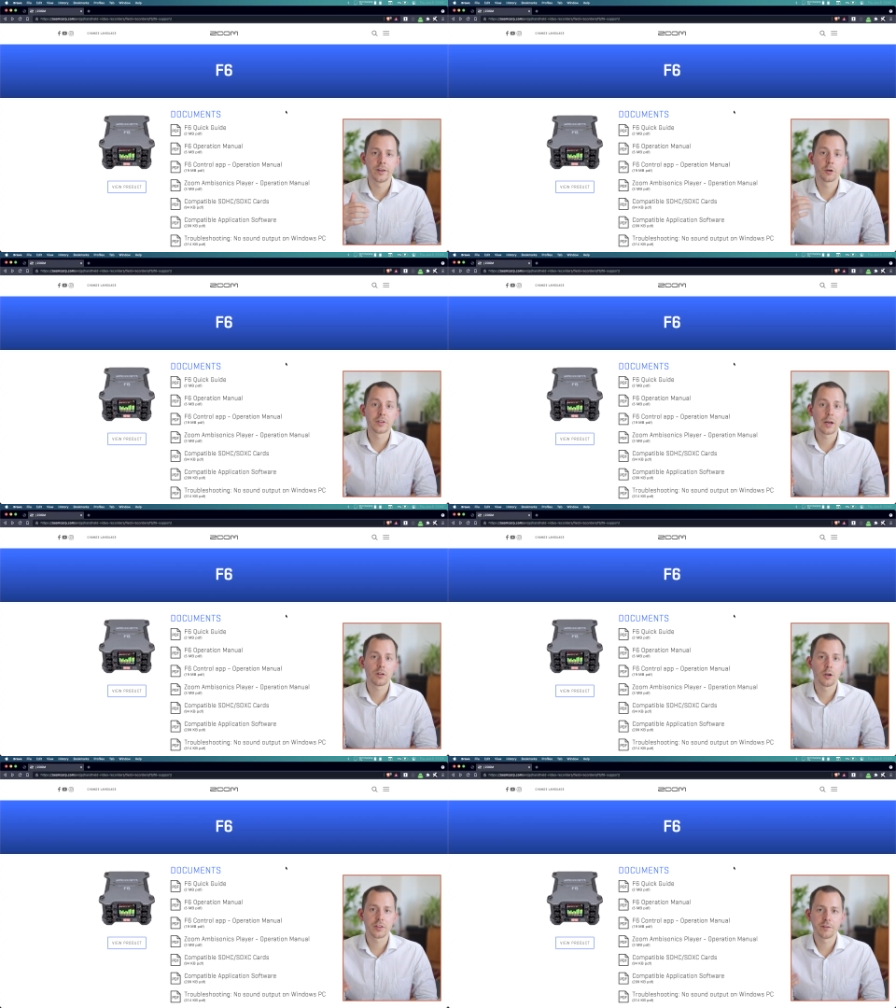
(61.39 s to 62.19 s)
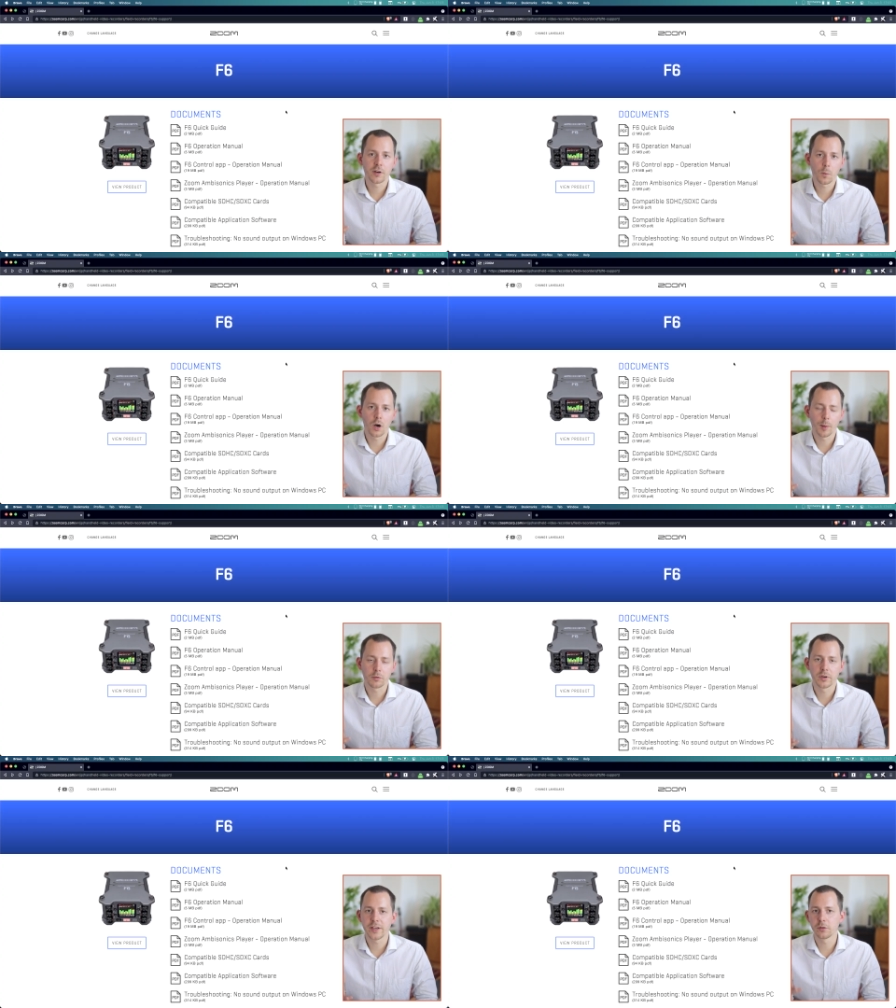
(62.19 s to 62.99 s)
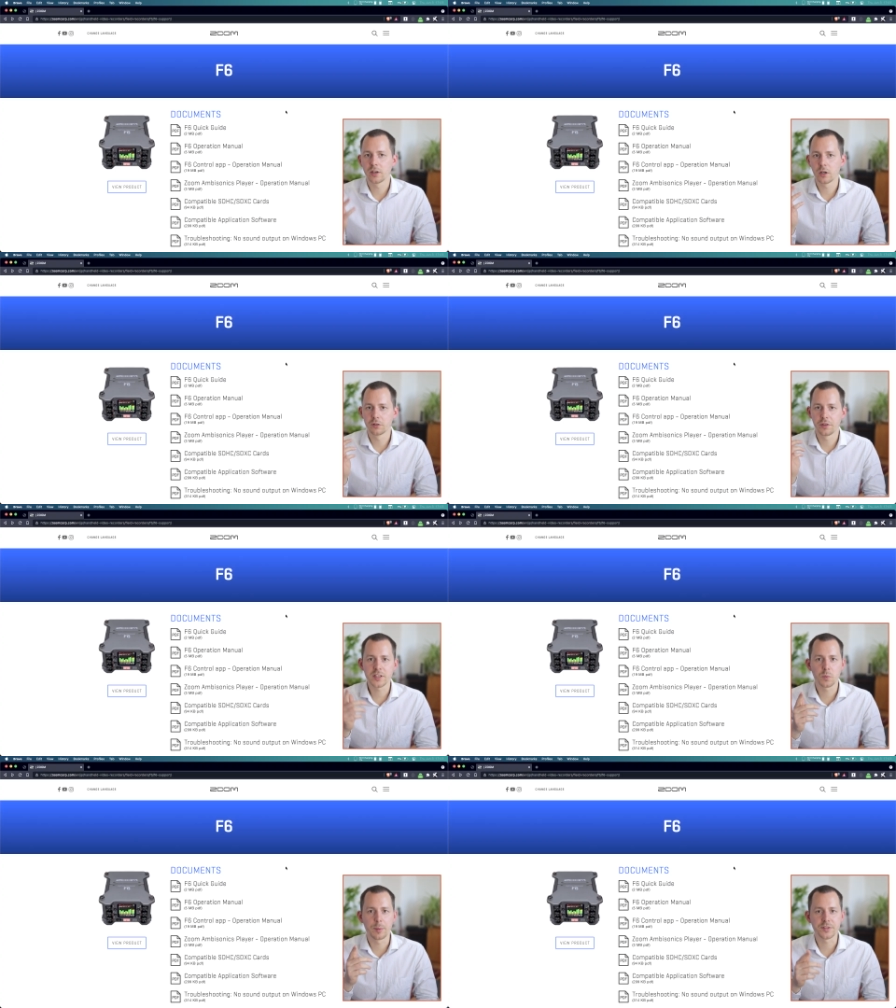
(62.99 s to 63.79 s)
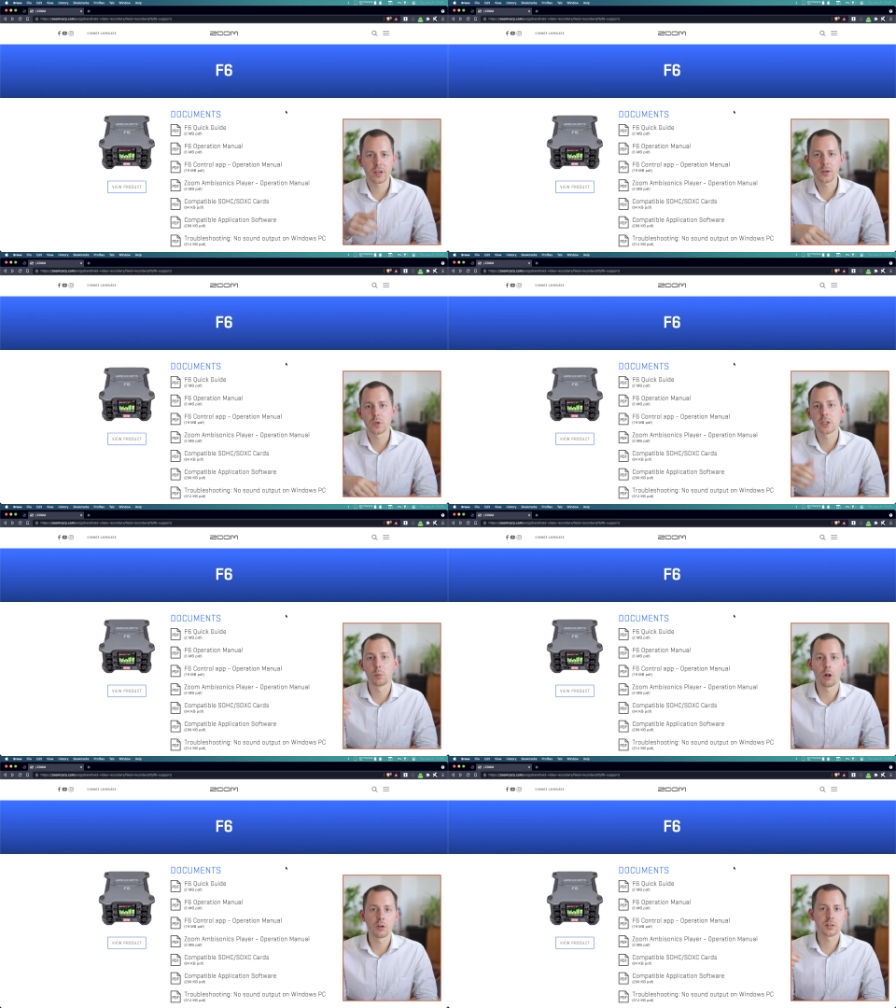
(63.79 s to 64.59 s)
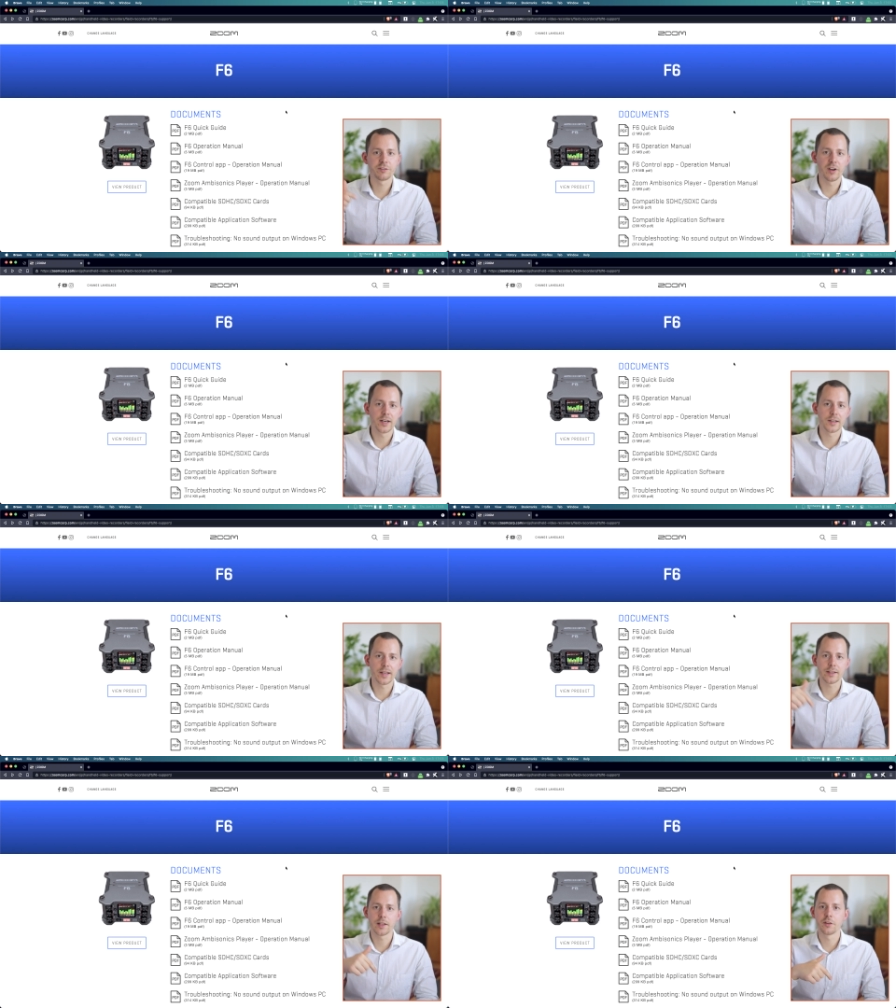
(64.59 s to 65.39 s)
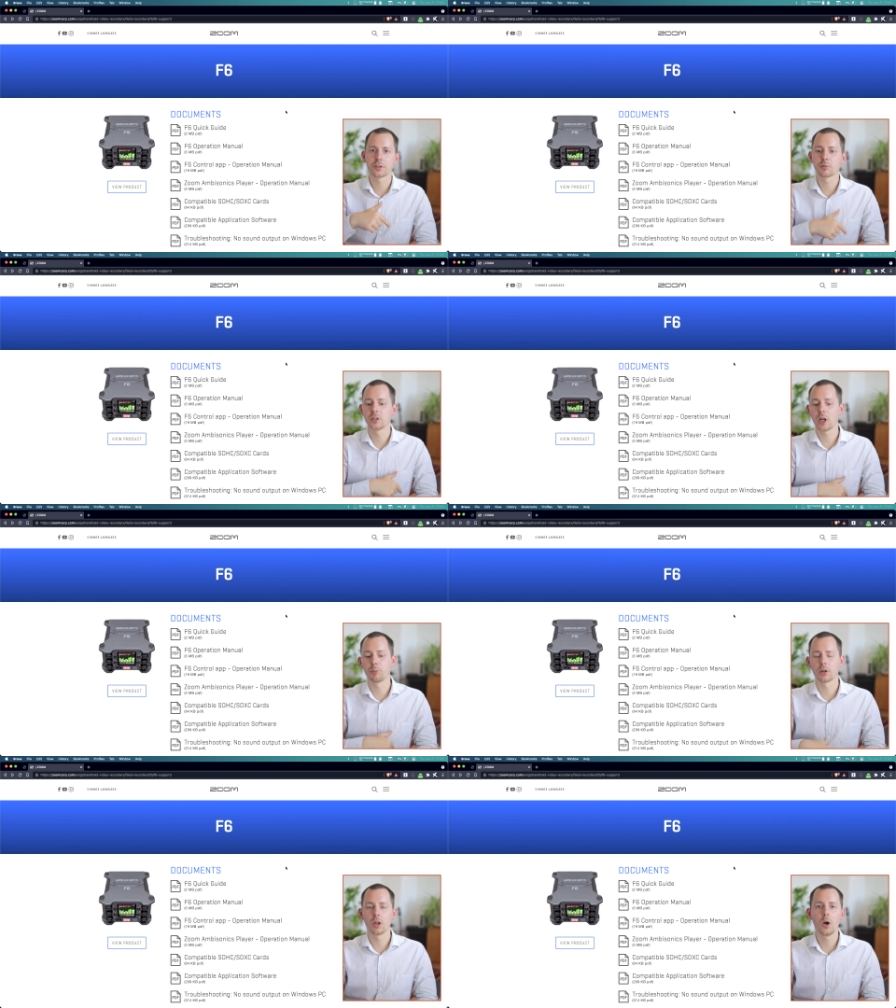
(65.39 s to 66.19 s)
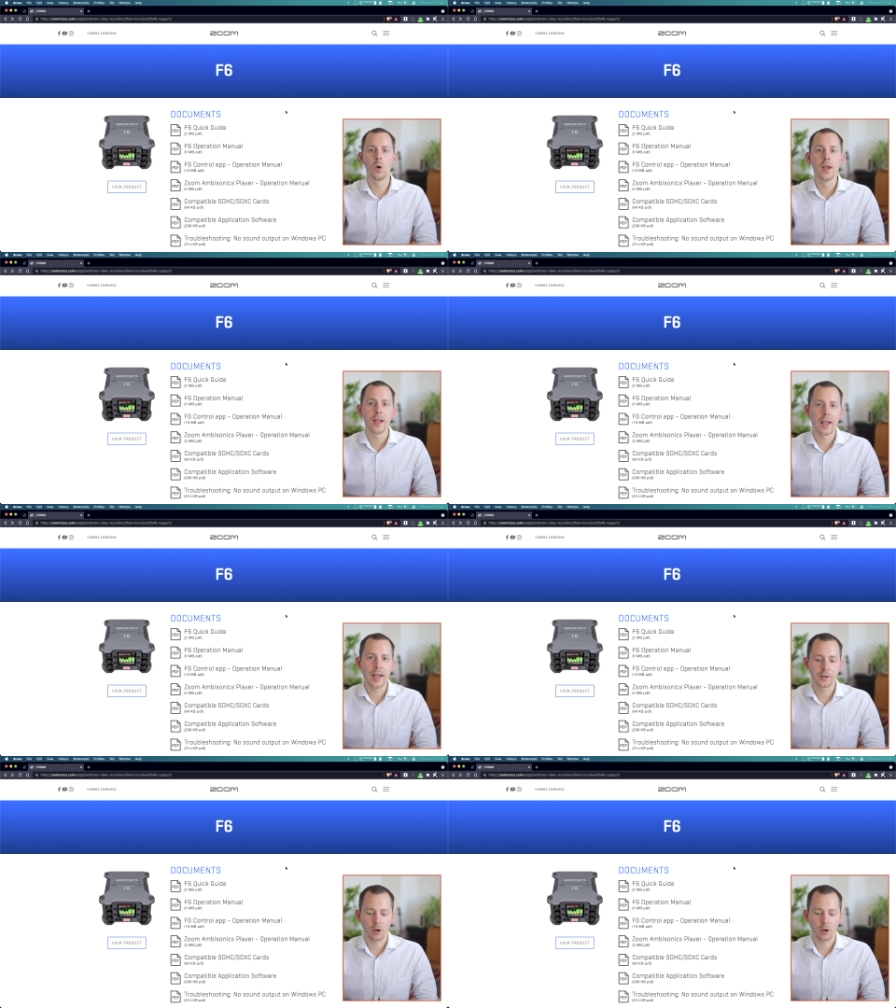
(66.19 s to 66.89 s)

Now, to download the firmware upgrade, you can go to this website, which you will also find linked in the description down below. And